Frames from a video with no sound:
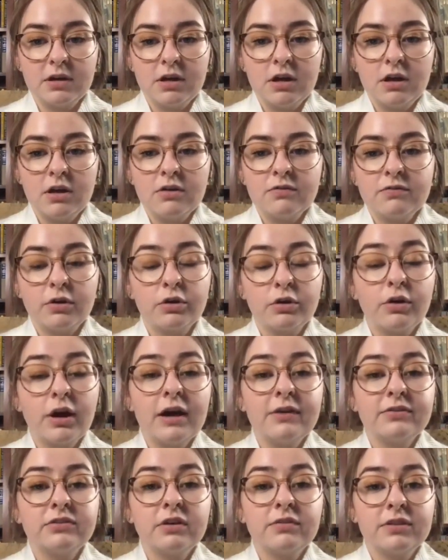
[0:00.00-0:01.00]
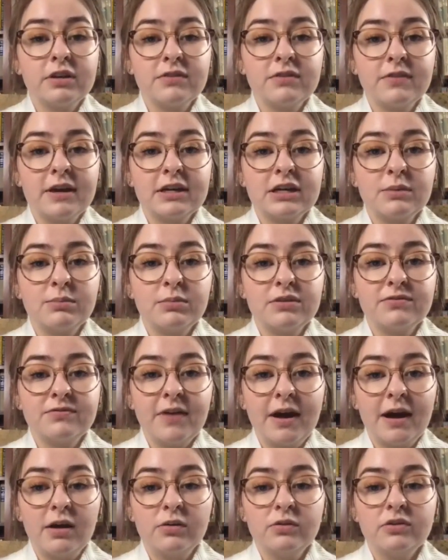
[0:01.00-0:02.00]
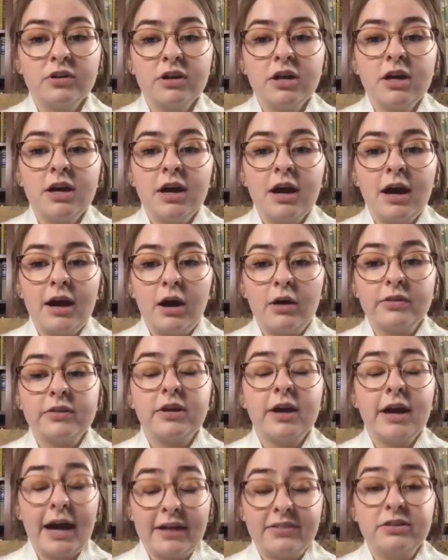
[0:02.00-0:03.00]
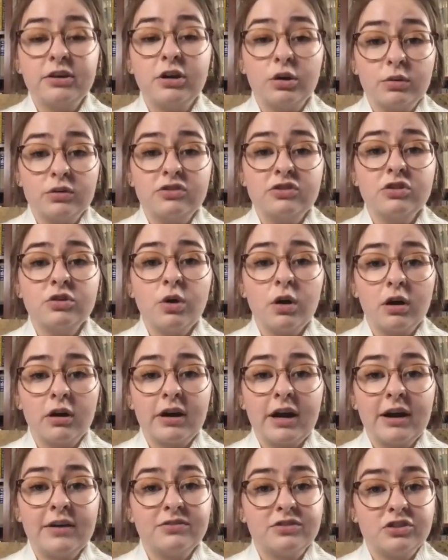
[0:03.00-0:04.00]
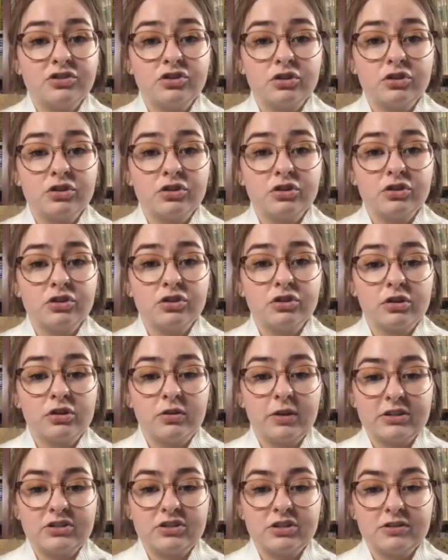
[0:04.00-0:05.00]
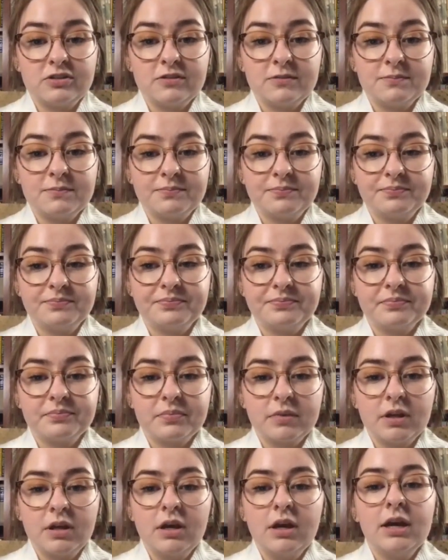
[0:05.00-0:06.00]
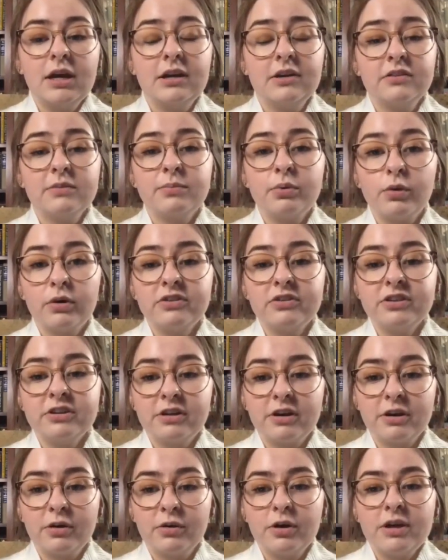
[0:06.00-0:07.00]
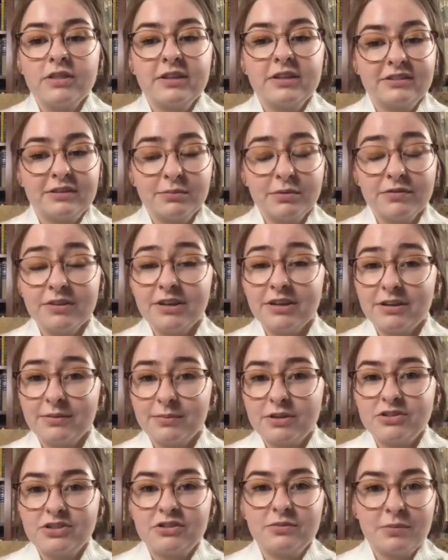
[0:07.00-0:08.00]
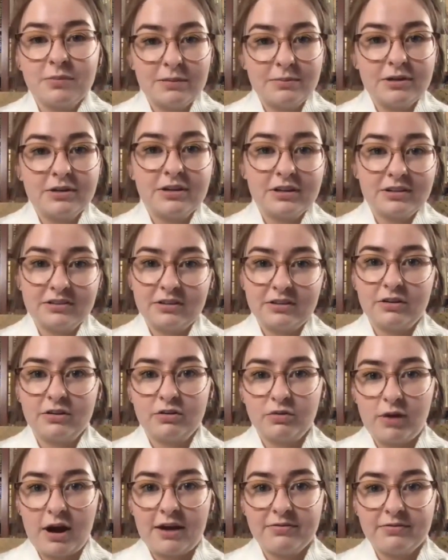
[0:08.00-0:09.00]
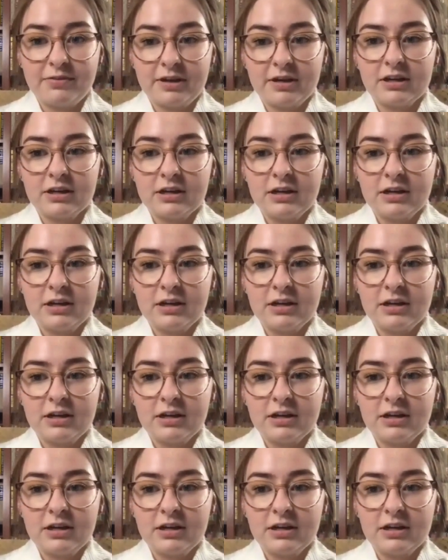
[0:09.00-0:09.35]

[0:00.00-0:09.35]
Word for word: Photographs of the event can be found at the OSU Archives digital collections. It is important to note that some of the images may be considered graphic.